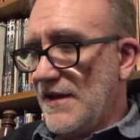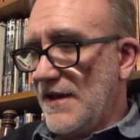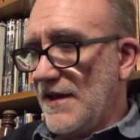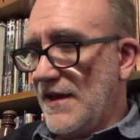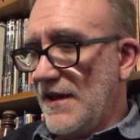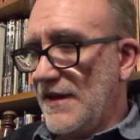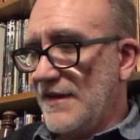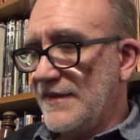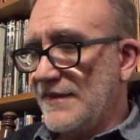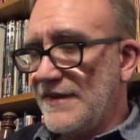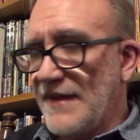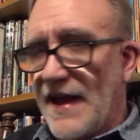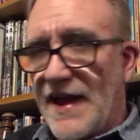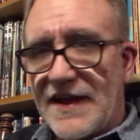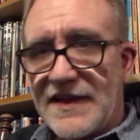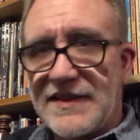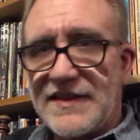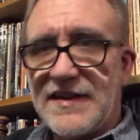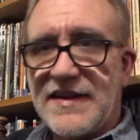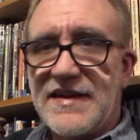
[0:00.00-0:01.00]

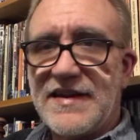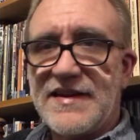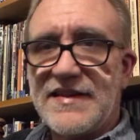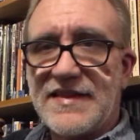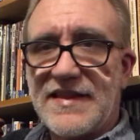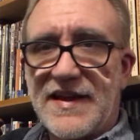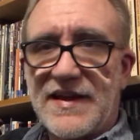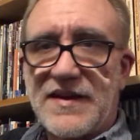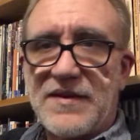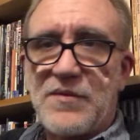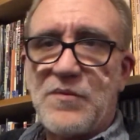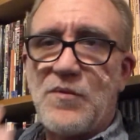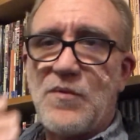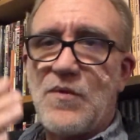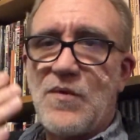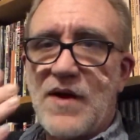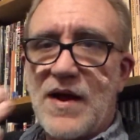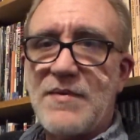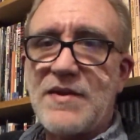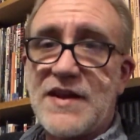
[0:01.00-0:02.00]
exactly like.
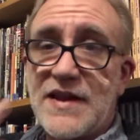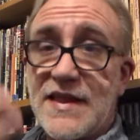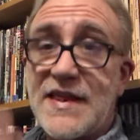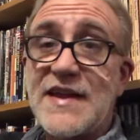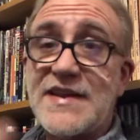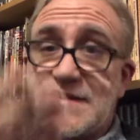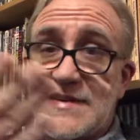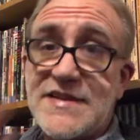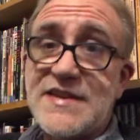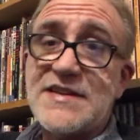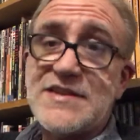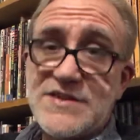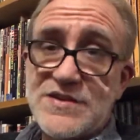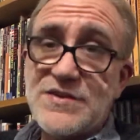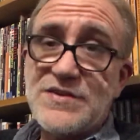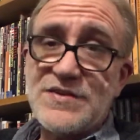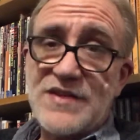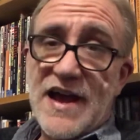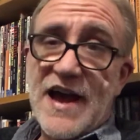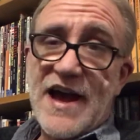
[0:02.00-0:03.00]
I mean, they did
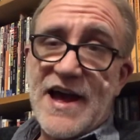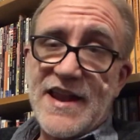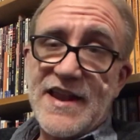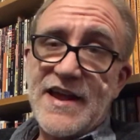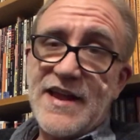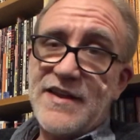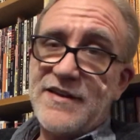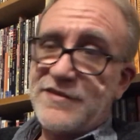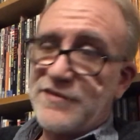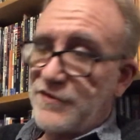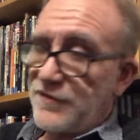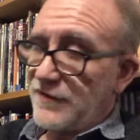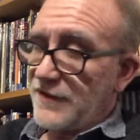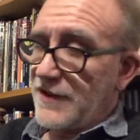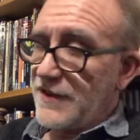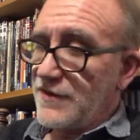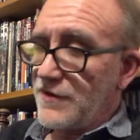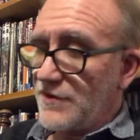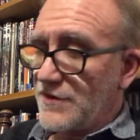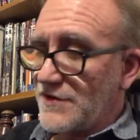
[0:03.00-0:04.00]
do that, and certainly
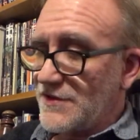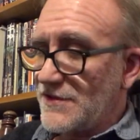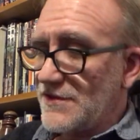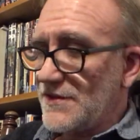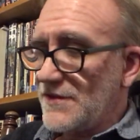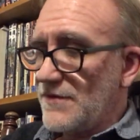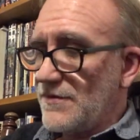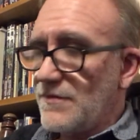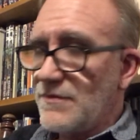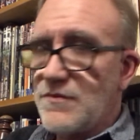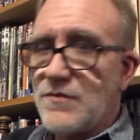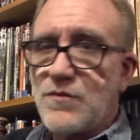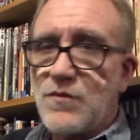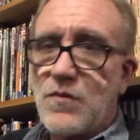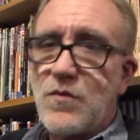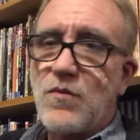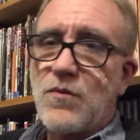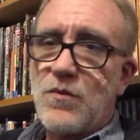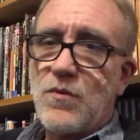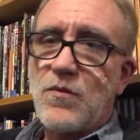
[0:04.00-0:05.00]
there is.
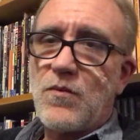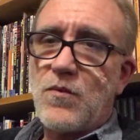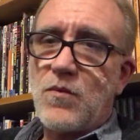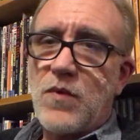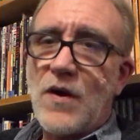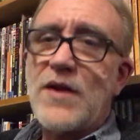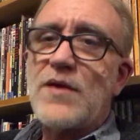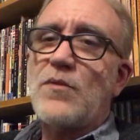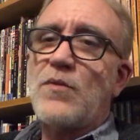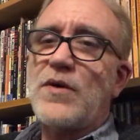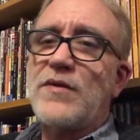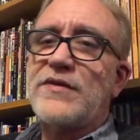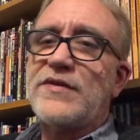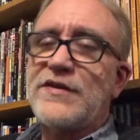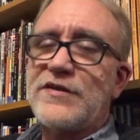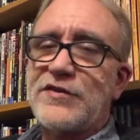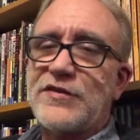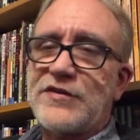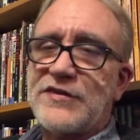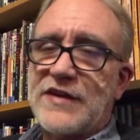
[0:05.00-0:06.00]
What was
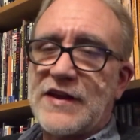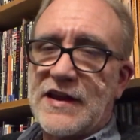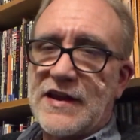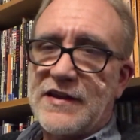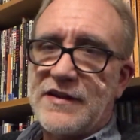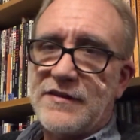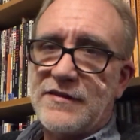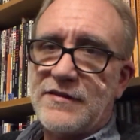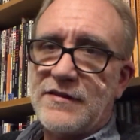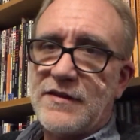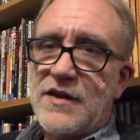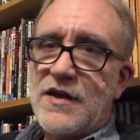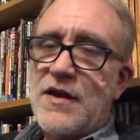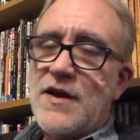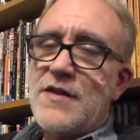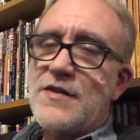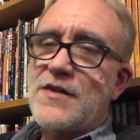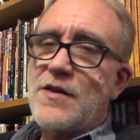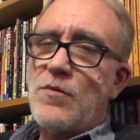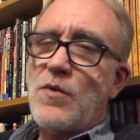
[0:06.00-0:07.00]
interesting is
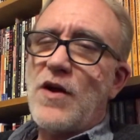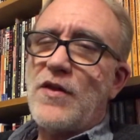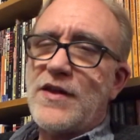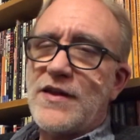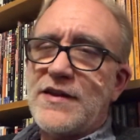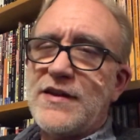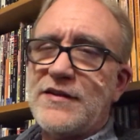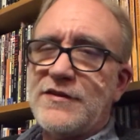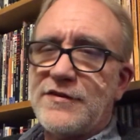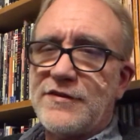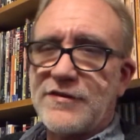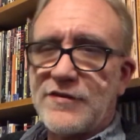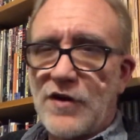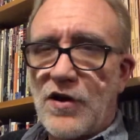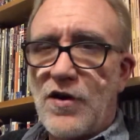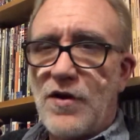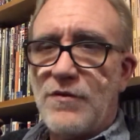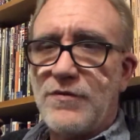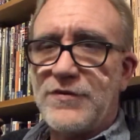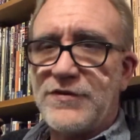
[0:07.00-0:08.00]
that while they did
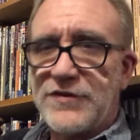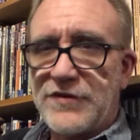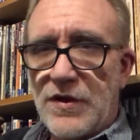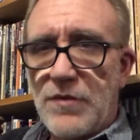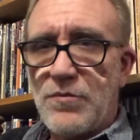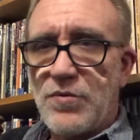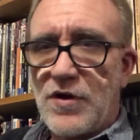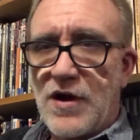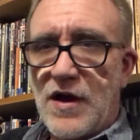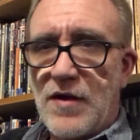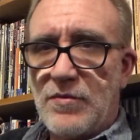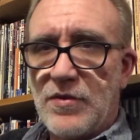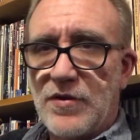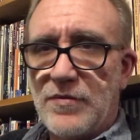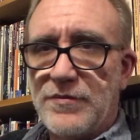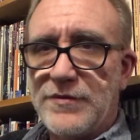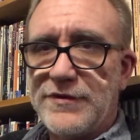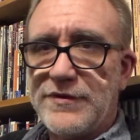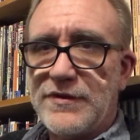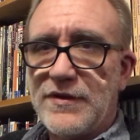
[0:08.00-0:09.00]
solve some
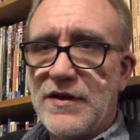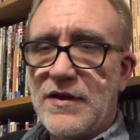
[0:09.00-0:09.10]
problems,